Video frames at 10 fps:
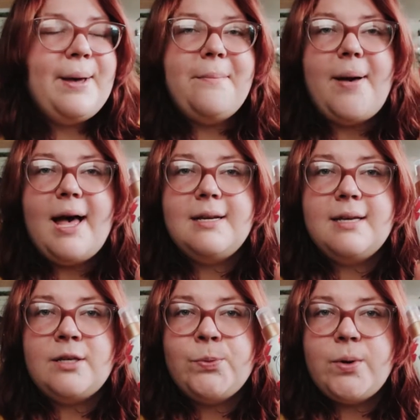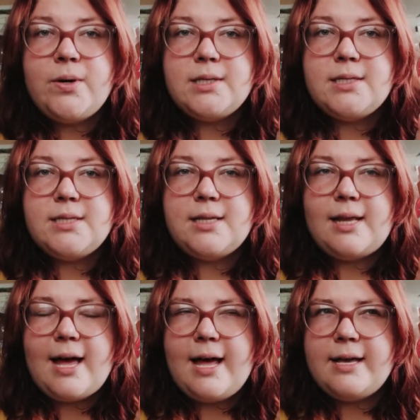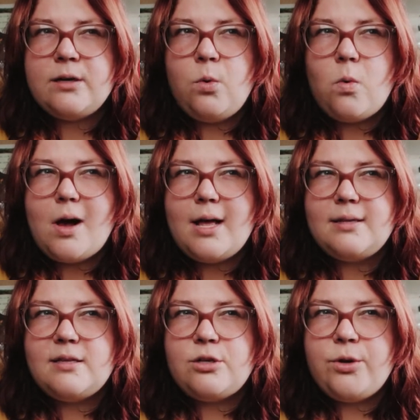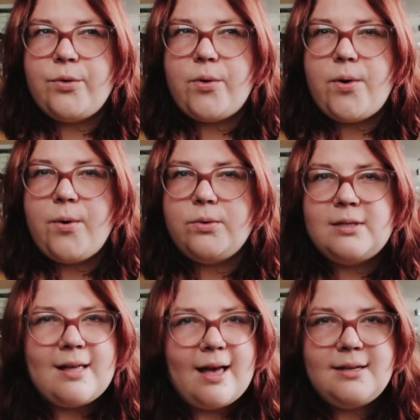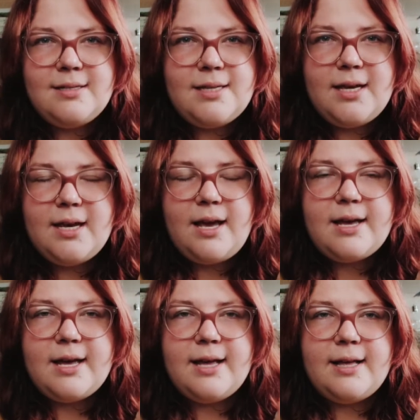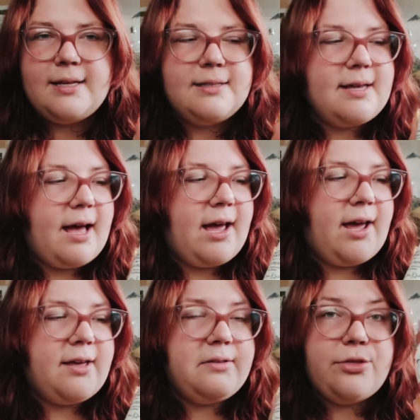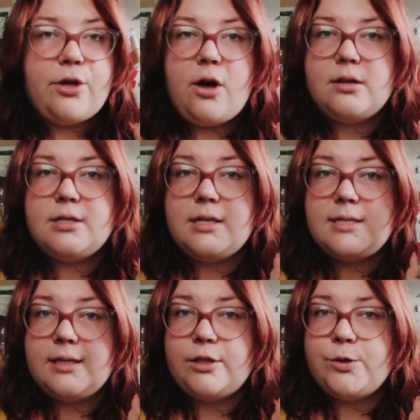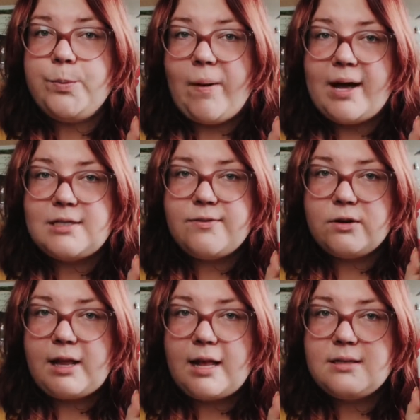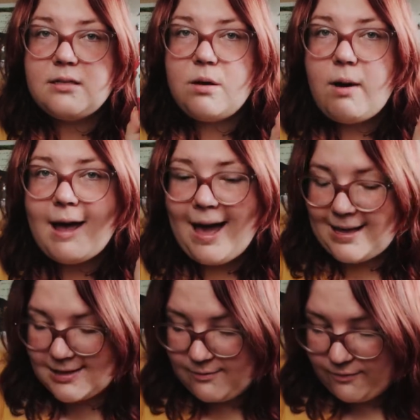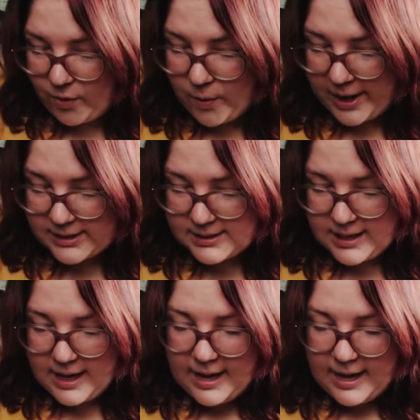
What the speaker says: But it was like €1.90, and I thought it's a good price for that, so I asked for it.